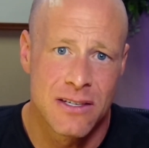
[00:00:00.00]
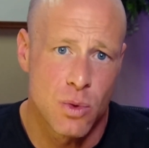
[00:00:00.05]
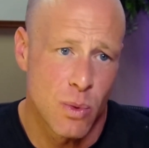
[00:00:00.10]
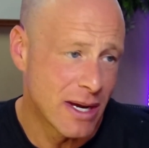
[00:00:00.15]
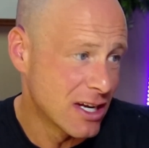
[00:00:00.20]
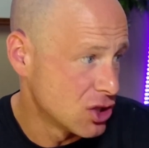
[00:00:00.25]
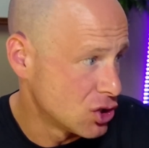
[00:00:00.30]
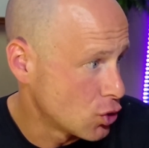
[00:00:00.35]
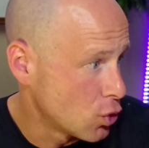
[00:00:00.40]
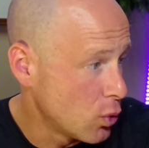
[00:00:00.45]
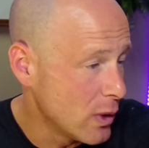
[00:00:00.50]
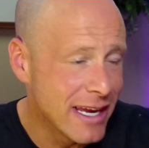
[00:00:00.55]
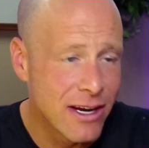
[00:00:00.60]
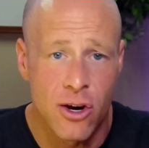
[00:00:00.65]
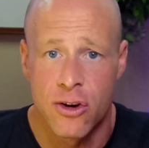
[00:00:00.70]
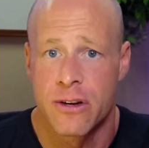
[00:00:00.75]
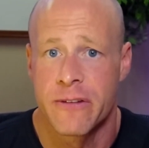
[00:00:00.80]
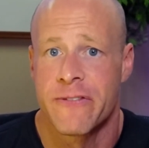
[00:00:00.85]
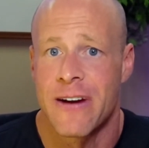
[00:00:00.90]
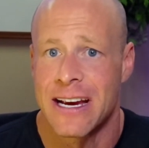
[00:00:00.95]
We can tweak our
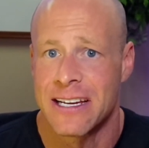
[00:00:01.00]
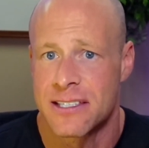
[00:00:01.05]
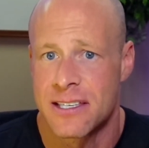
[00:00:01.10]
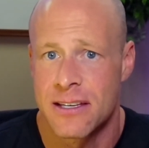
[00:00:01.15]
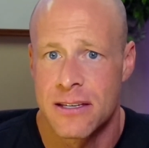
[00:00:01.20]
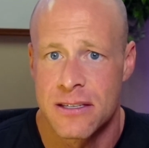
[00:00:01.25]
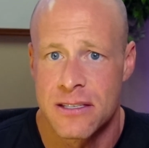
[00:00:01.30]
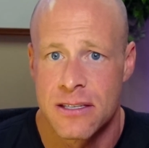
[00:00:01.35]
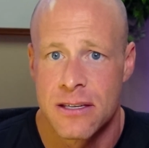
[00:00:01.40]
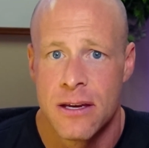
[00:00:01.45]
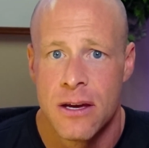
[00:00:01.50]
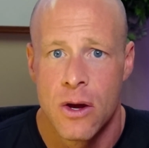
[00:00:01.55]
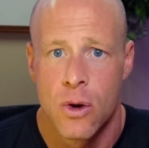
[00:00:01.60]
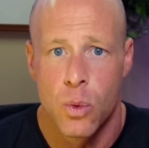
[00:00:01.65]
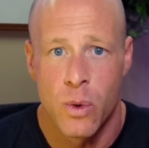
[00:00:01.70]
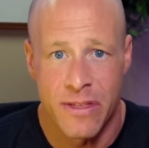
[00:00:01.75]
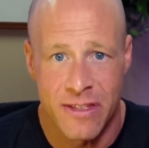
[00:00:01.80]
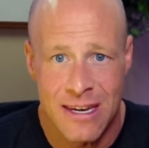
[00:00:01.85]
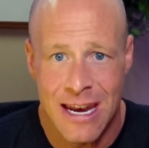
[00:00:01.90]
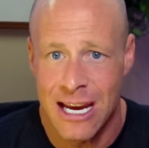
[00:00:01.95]
devices
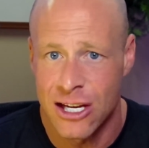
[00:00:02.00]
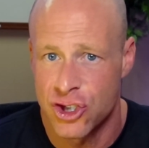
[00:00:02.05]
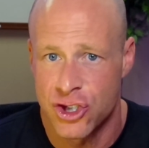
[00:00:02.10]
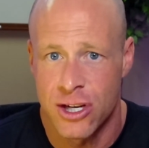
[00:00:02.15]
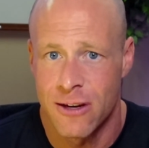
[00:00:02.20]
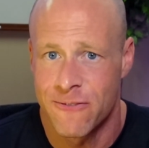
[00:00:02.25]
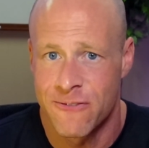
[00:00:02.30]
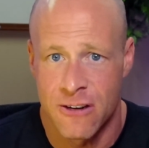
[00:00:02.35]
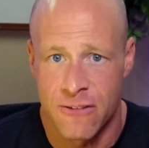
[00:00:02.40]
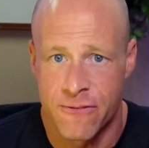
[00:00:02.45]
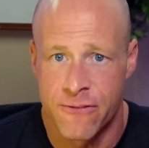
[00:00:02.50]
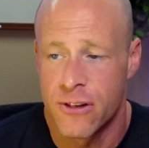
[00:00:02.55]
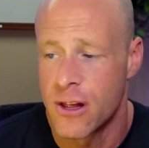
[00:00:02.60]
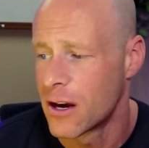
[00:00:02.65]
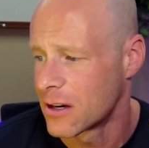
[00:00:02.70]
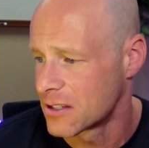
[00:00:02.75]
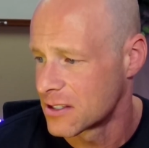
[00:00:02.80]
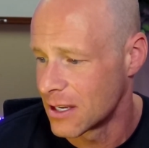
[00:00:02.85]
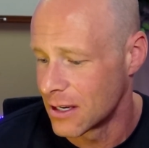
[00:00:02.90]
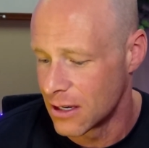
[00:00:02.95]
with night shift and
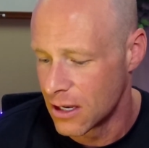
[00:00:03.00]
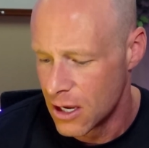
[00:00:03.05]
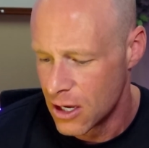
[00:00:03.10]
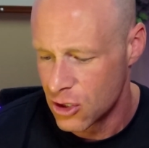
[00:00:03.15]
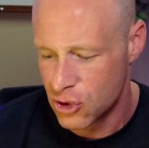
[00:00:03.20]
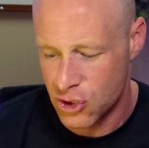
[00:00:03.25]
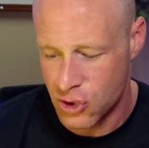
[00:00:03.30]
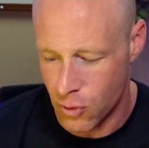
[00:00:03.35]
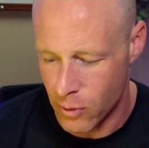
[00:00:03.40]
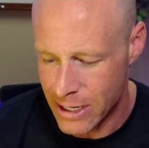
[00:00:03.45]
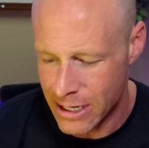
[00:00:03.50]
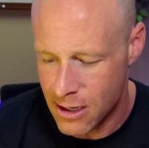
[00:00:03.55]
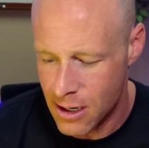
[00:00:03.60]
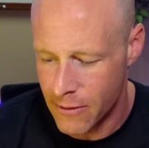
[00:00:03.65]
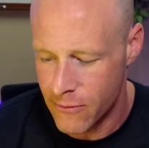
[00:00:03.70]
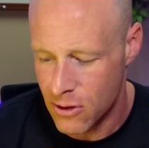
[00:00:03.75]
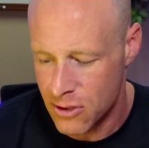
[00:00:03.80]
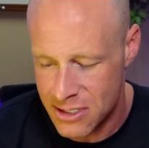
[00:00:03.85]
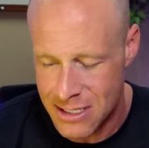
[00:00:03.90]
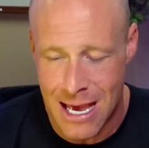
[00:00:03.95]
flux and screen
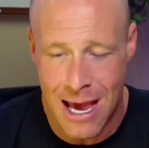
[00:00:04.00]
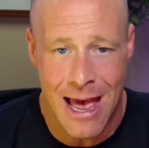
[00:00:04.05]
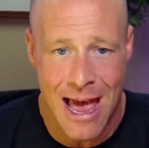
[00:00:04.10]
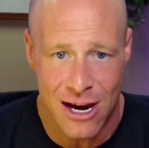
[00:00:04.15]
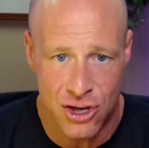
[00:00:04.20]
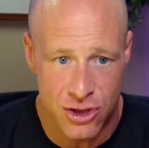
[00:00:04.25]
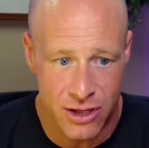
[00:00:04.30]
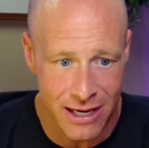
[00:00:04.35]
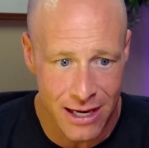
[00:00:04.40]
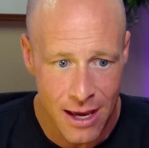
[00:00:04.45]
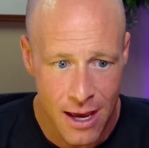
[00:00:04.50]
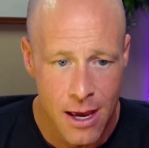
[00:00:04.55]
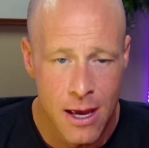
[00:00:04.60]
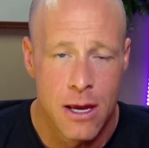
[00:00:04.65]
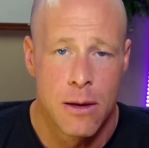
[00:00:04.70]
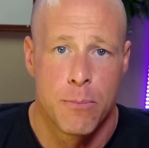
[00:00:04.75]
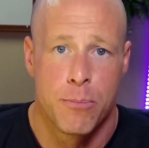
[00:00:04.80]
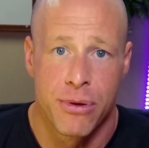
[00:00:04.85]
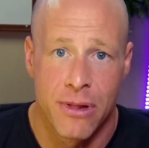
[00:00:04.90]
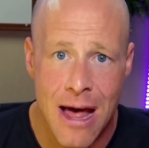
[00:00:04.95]
covers that actually
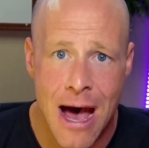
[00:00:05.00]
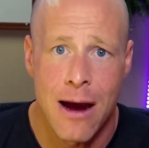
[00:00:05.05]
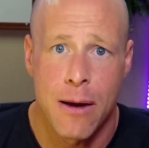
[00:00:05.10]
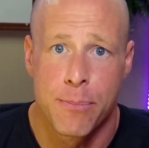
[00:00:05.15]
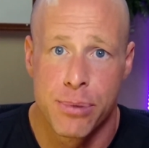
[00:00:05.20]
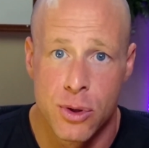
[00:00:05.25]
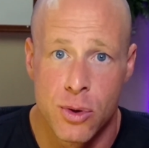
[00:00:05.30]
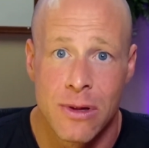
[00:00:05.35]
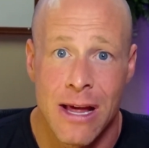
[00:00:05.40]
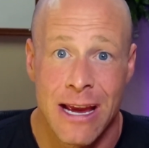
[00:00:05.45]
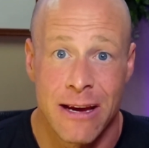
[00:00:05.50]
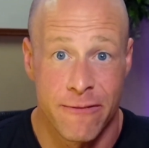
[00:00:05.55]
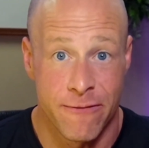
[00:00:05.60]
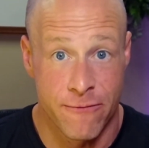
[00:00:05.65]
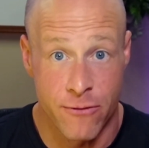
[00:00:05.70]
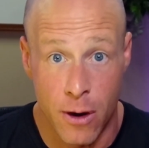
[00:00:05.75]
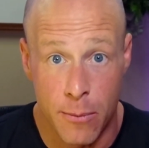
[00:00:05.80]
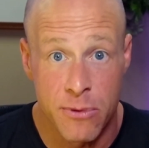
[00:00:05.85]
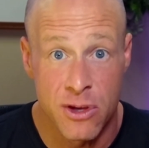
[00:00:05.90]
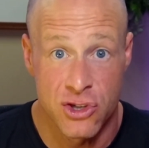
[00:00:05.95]
block blue light
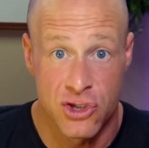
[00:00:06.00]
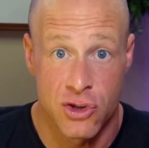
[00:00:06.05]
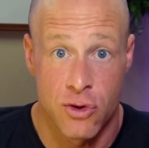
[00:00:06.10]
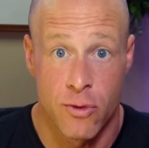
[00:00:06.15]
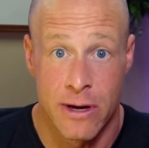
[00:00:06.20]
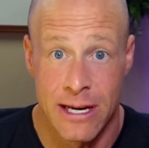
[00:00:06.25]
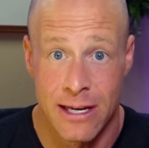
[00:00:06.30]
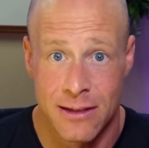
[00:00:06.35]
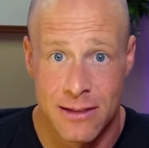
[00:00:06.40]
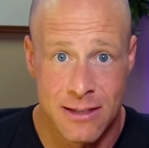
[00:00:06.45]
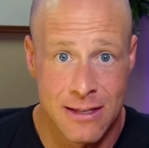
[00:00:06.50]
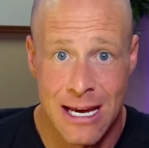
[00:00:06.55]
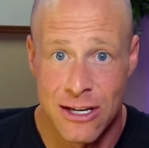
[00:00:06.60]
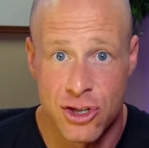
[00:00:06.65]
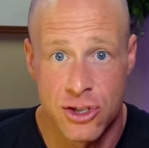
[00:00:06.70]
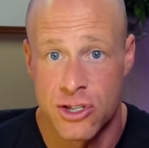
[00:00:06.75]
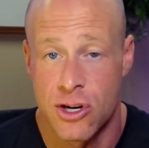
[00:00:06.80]
from the screens, not just